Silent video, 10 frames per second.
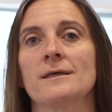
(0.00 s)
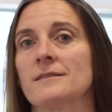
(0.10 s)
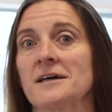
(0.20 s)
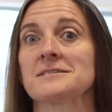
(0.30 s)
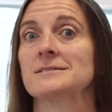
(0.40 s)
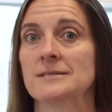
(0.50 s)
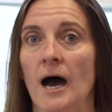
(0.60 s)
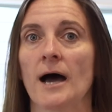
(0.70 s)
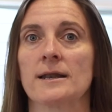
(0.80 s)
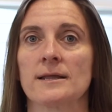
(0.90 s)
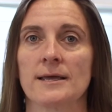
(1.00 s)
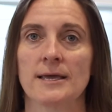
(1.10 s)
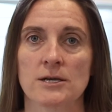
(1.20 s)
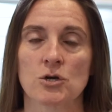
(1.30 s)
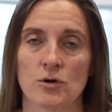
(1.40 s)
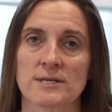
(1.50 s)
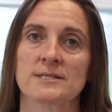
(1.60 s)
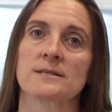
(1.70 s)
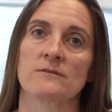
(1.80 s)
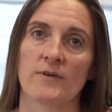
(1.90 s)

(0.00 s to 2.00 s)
that's not increasing the